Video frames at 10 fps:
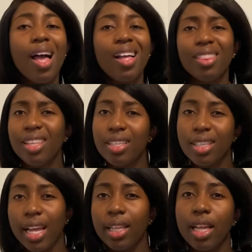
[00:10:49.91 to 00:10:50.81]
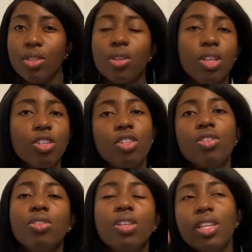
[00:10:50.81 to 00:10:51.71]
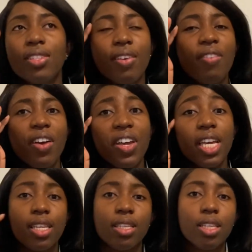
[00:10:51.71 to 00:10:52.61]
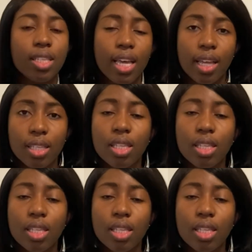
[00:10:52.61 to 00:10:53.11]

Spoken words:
And things like that. So it's a very easy test.